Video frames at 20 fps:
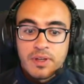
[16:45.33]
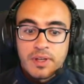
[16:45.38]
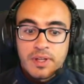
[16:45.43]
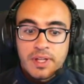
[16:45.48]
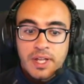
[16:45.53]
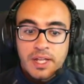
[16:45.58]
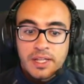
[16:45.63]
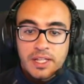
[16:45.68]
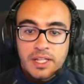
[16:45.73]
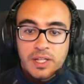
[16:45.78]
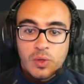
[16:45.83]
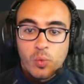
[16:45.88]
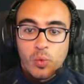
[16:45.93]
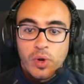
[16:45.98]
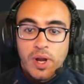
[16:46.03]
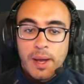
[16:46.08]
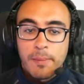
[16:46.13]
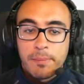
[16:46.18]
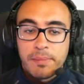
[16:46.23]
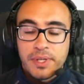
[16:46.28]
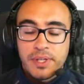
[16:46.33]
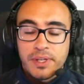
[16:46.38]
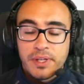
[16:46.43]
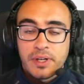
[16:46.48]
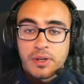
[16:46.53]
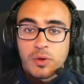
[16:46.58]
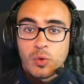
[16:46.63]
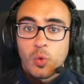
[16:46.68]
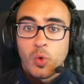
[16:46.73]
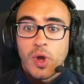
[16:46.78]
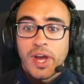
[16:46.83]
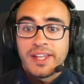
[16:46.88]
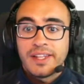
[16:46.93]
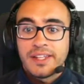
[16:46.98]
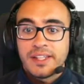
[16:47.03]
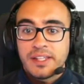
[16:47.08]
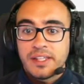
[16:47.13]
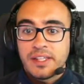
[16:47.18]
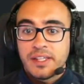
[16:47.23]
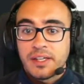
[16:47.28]
that it will appear right
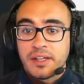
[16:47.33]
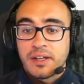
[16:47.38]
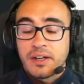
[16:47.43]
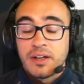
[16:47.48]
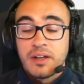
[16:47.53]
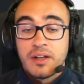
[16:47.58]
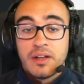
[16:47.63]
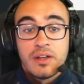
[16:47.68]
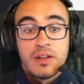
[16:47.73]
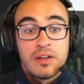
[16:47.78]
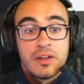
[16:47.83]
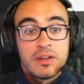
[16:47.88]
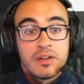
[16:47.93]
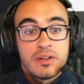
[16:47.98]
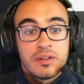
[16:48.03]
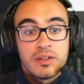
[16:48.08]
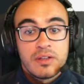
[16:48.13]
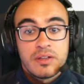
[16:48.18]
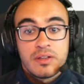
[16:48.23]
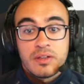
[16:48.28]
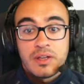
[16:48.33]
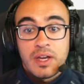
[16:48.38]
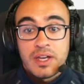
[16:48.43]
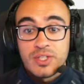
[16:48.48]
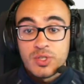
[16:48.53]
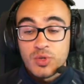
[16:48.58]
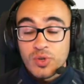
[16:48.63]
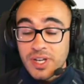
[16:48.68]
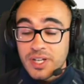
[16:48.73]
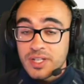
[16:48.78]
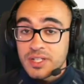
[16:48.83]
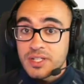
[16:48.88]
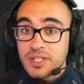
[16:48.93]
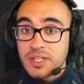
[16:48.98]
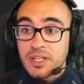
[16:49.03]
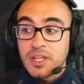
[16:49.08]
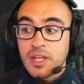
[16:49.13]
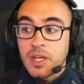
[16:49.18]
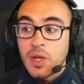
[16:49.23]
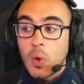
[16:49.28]
here. As you can
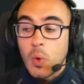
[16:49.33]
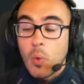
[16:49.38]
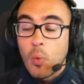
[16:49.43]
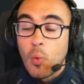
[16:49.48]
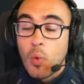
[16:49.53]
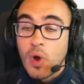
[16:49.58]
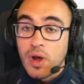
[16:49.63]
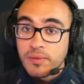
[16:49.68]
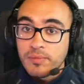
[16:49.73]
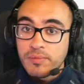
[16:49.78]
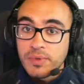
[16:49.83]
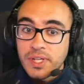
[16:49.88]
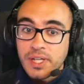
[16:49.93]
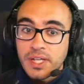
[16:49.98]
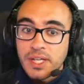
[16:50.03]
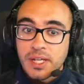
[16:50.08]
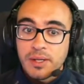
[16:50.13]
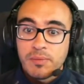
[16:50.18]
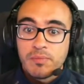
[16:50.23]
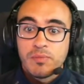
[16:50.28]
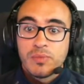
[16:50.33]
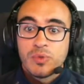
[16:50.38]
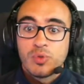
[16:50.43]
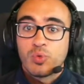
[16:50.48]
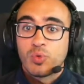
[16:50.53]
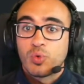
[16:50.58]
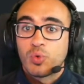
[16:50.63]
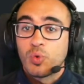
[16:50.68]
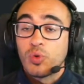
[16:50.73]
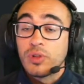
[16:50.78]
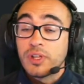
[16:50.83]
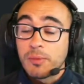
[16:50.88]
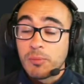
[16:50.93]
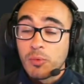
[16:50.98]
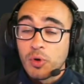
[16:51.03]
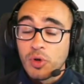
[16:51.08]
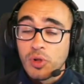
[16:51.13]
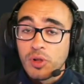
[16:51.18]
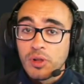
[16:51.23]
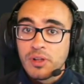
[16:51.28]
see, one VM, rule them
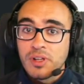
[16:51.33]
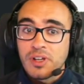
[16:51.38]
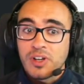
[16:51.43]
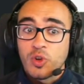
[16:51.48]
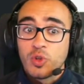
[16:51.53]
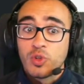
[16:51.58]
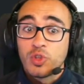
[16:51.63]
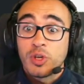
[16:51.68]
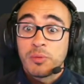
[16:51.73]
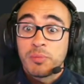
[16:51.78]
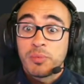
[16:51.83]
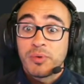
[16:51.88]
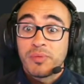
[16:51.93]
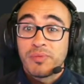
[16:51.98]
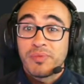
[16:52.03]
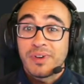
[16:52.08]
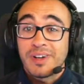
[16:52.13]
all on top of